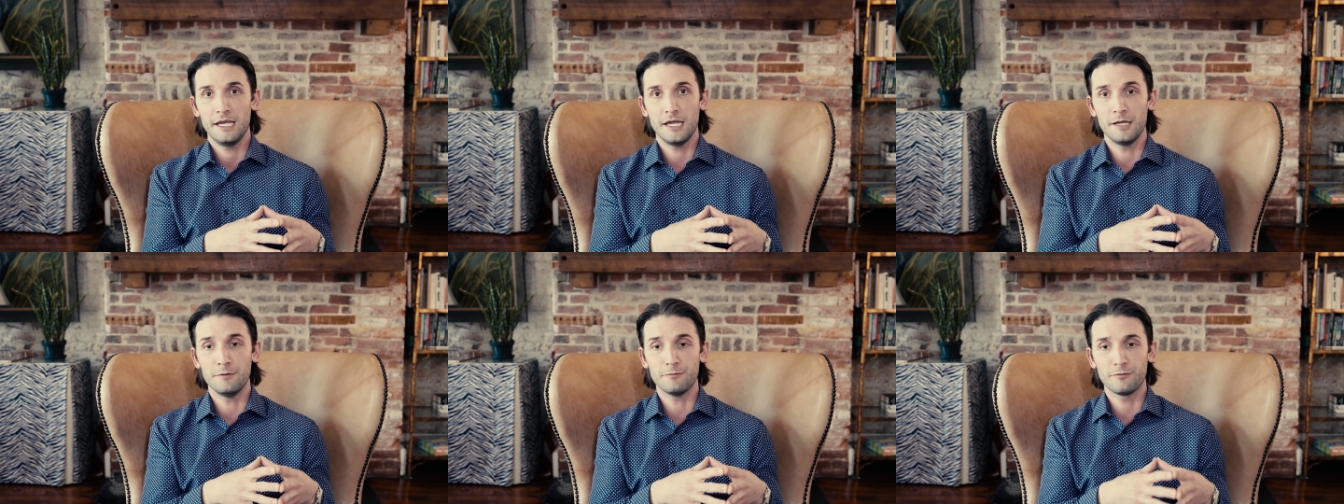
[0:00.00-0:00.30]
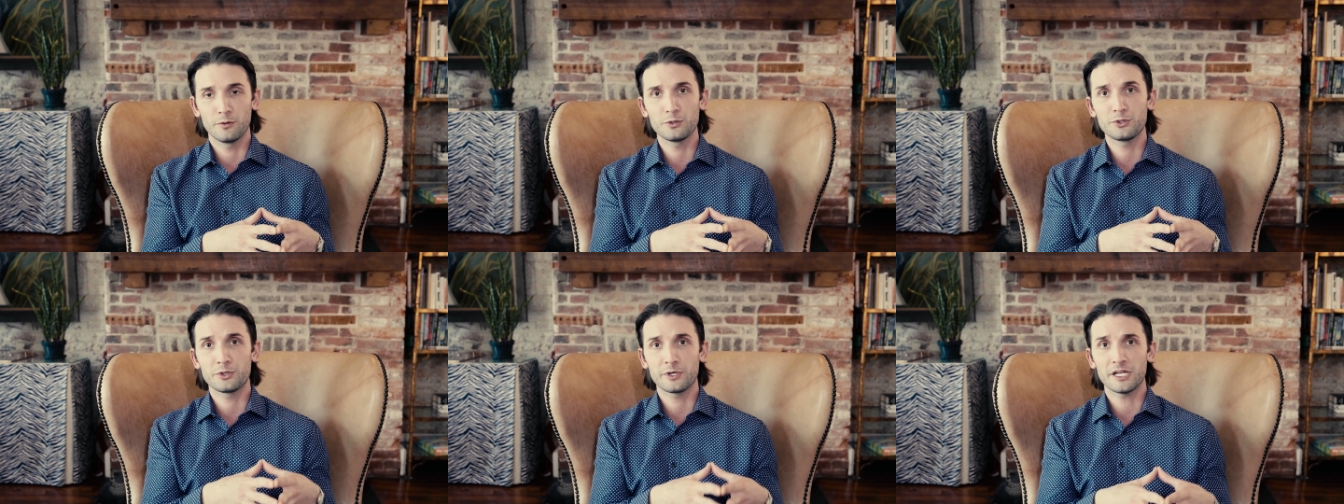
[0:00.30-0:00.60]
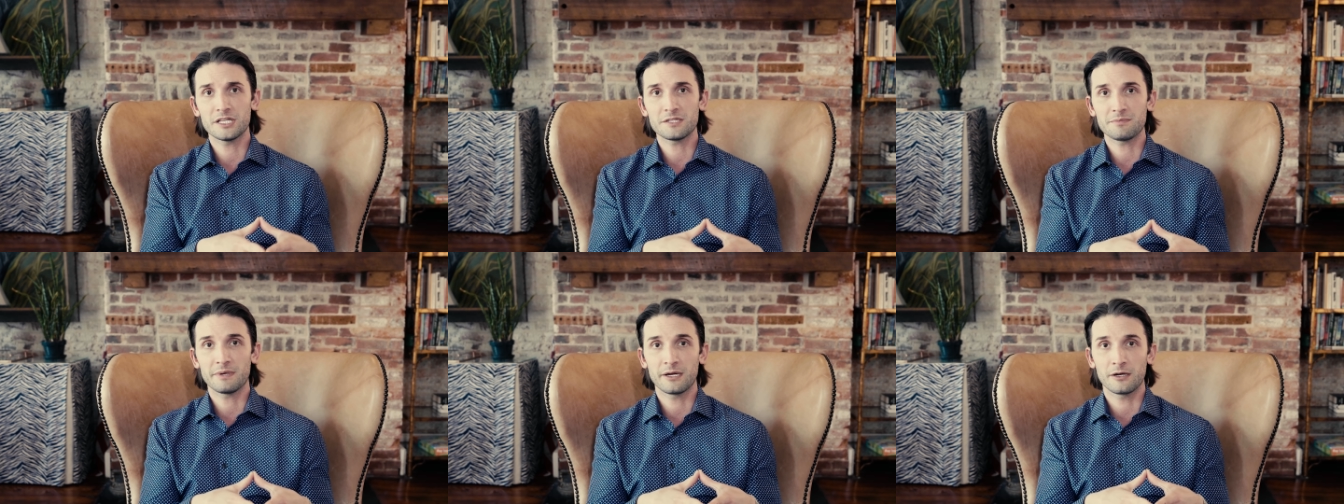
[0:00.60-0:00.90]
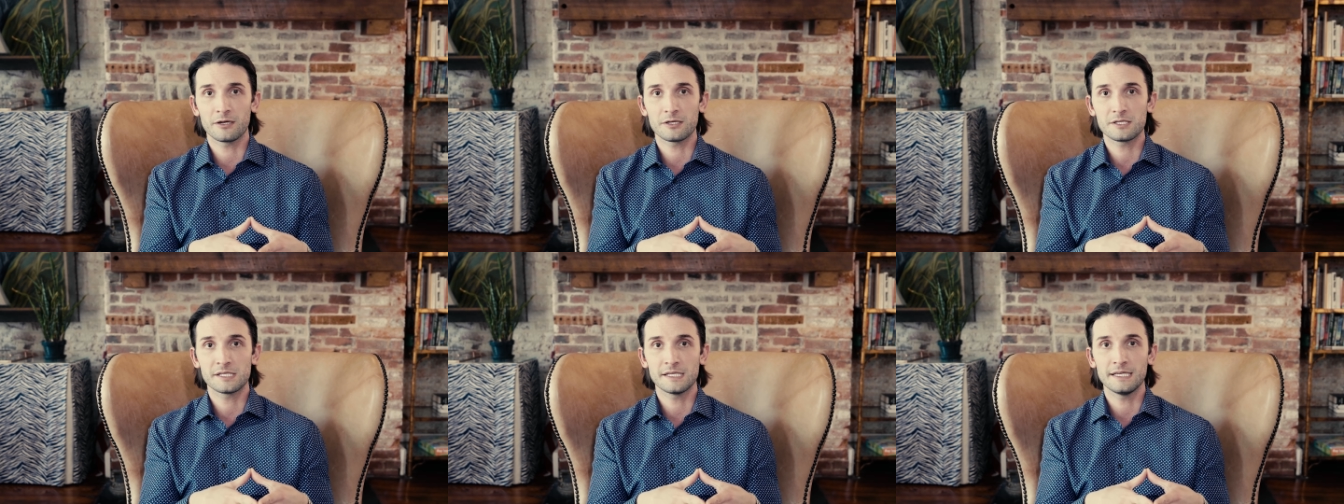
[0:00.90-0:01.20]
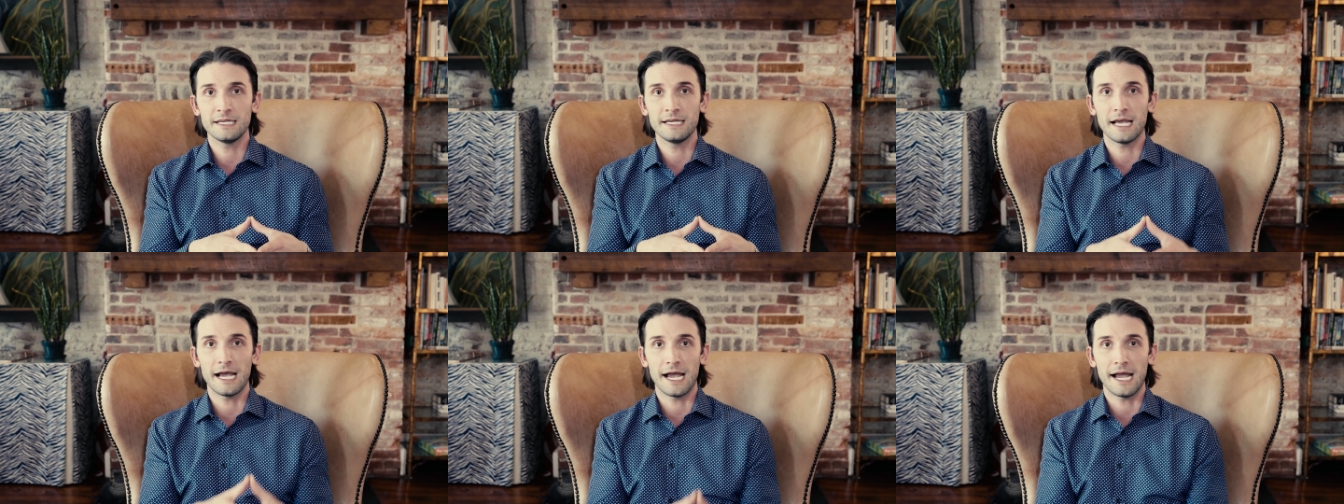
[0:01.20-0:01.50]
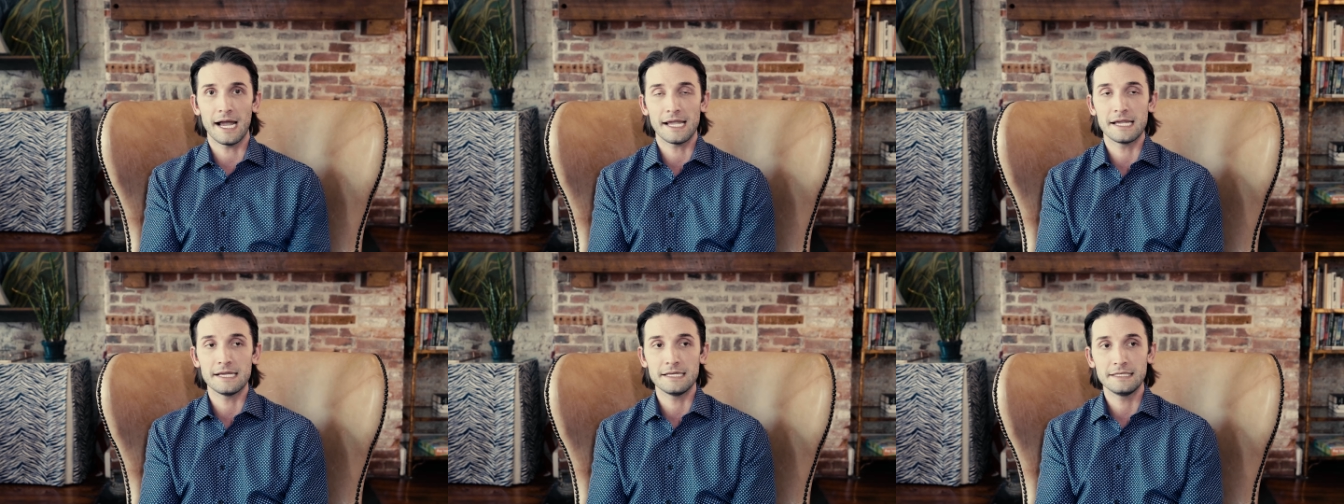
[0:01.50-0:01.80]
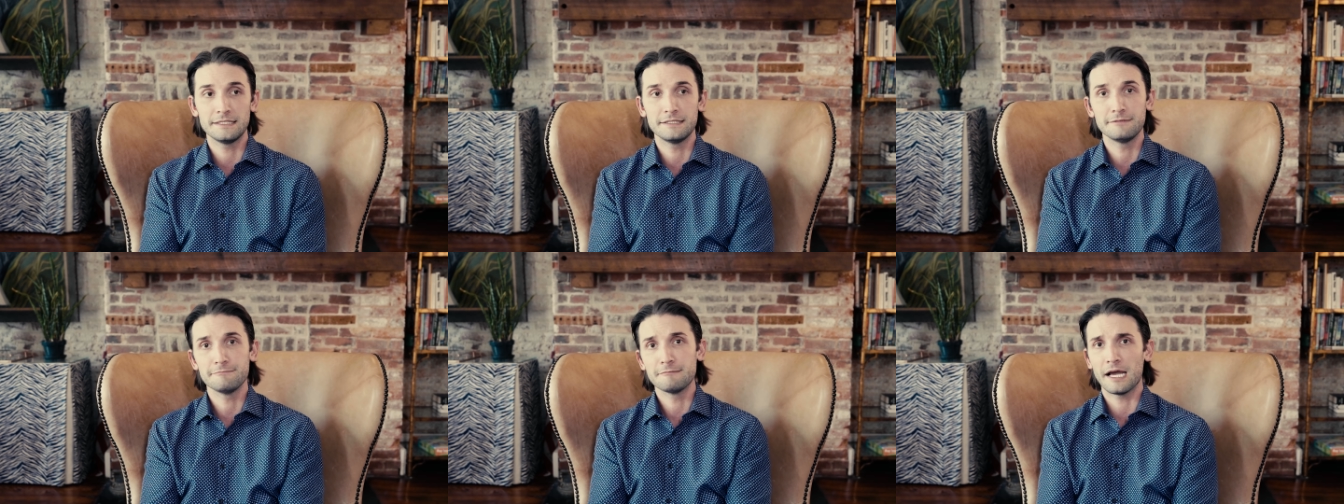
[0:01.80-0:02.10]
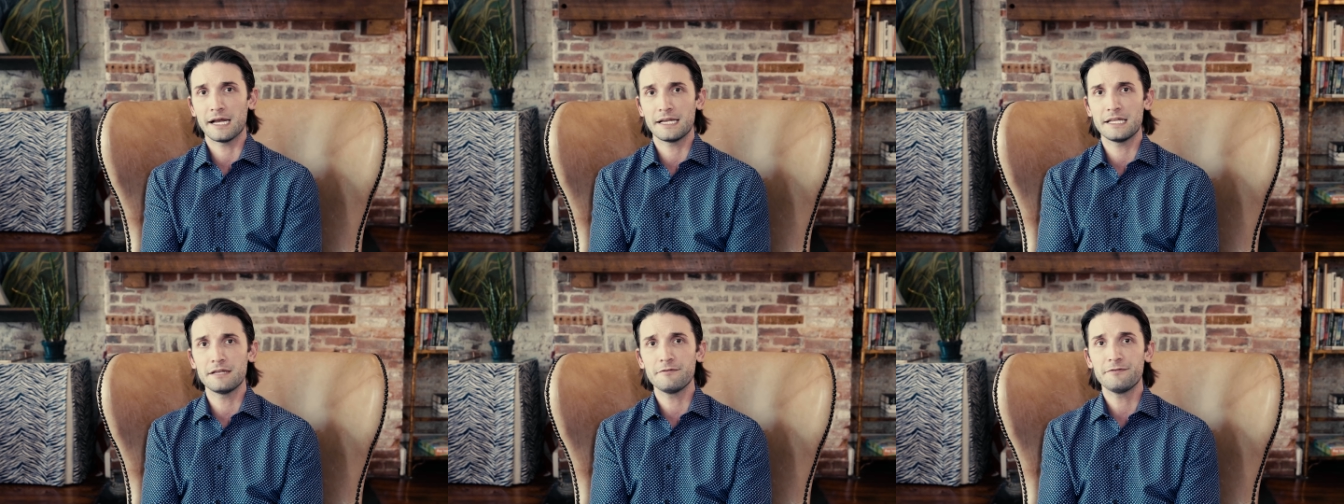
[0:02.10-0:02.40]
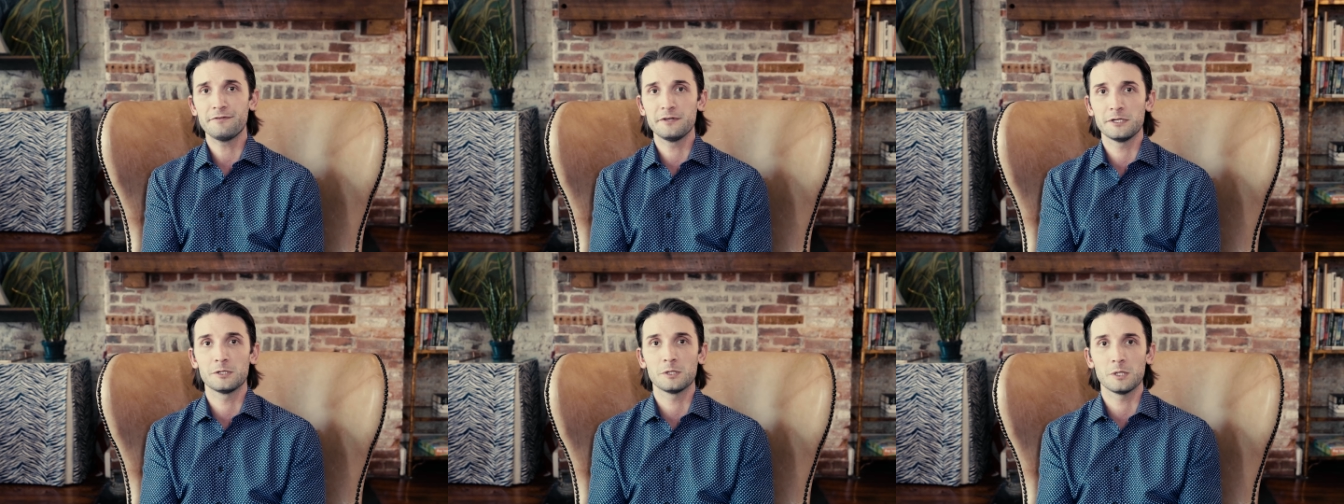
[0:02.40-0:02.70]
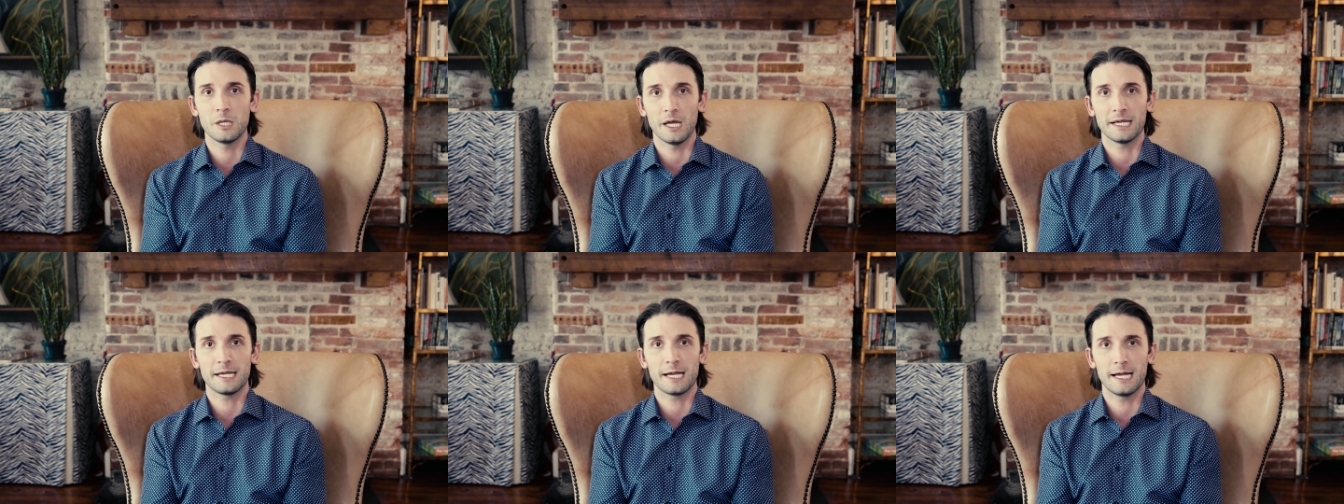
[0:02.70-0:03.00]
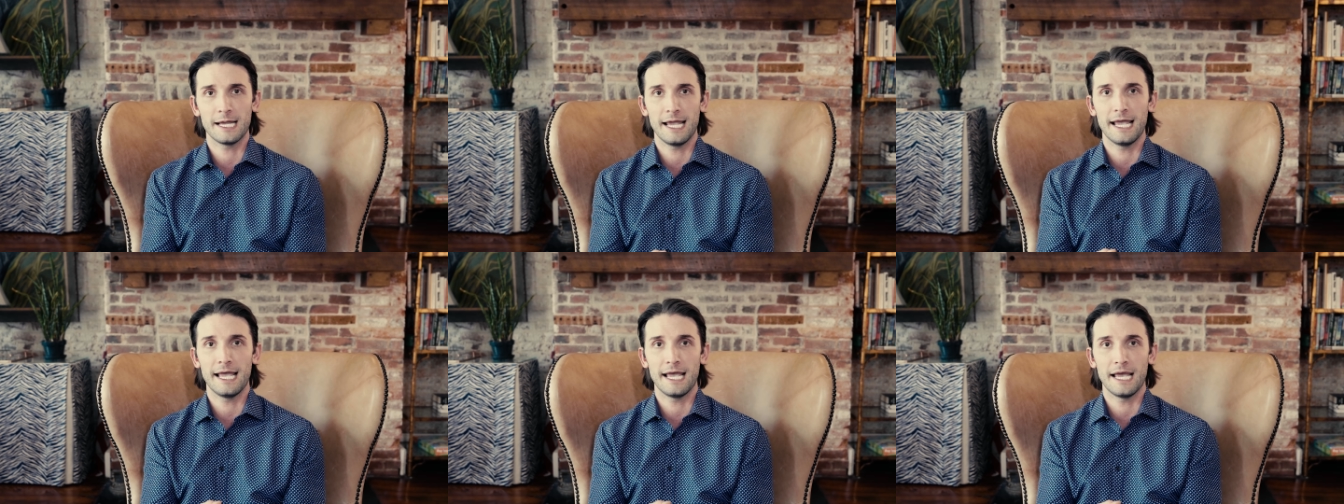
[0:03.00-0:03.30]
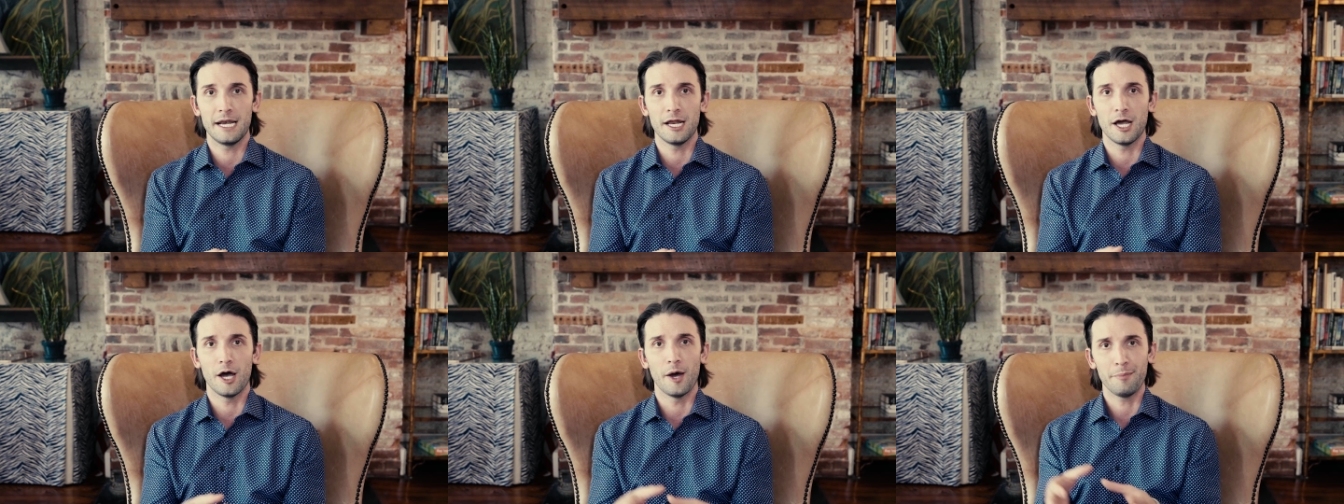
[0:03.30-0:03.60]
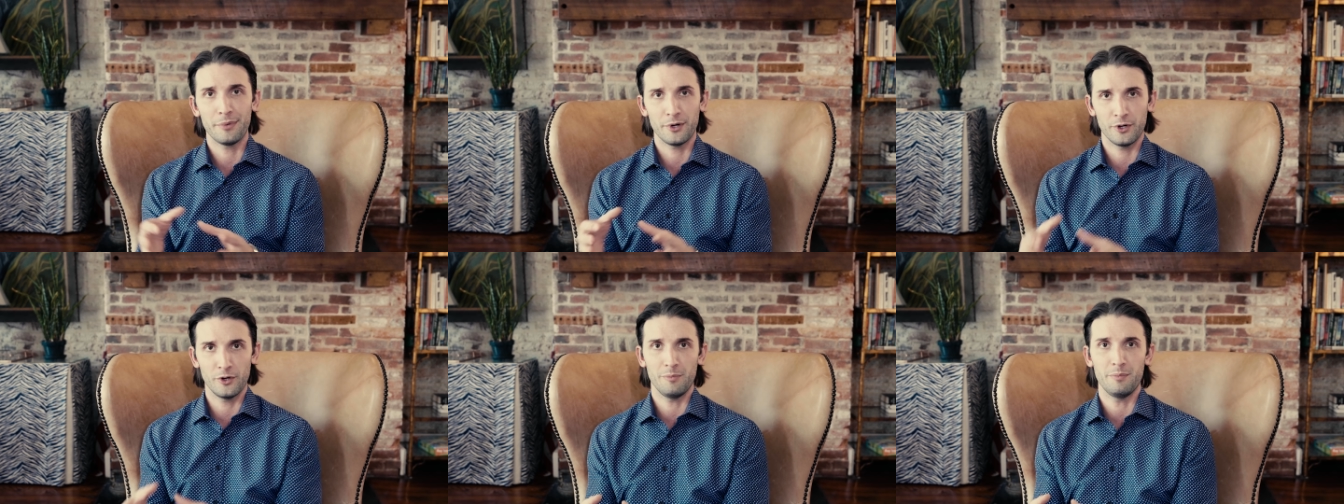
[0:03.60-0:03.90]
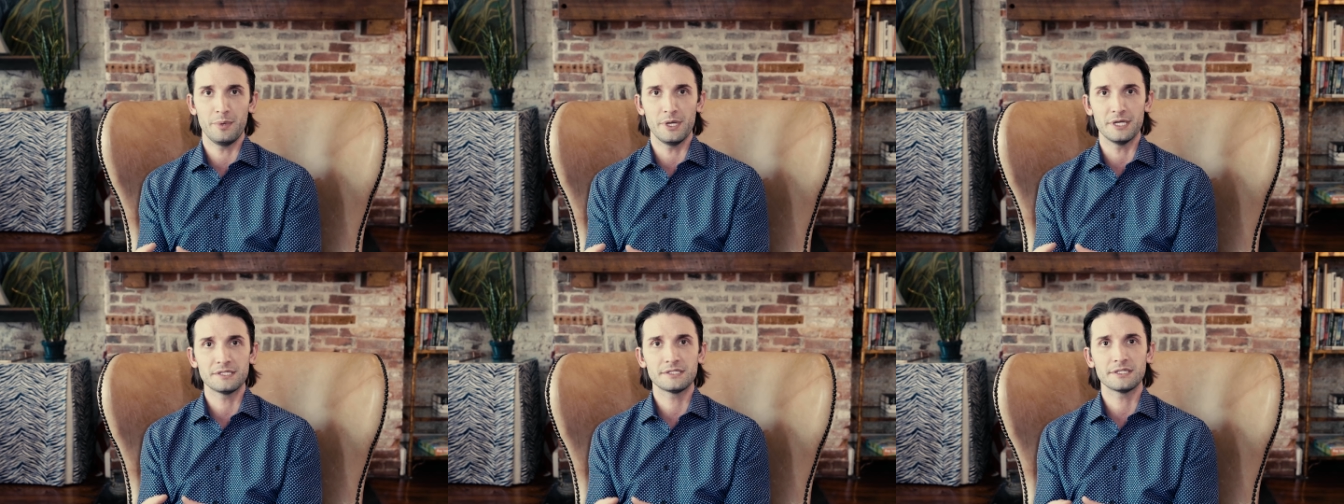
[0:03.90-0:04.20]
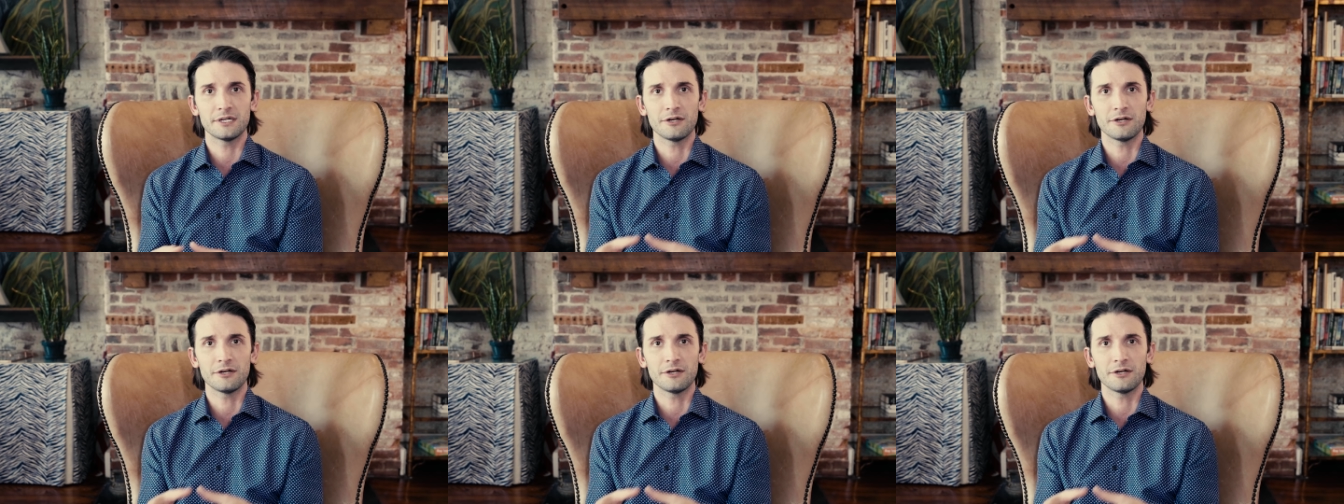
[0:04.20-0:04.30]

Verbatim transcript: in full transparency, I I didn't feel like I had a purpose.